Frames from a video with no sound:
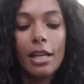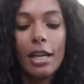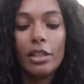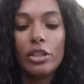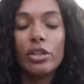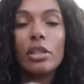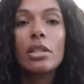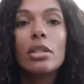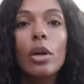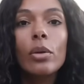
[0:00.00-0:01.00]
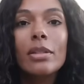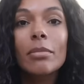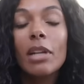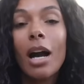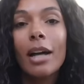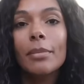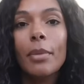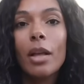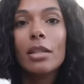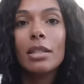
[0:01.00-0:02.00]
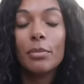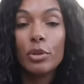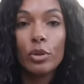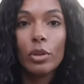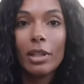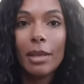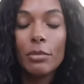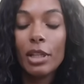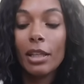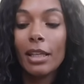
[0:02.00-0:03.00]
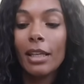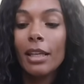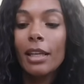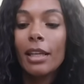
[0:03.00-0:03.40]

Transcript: and to just soak some cotton balls in petroleum jelly.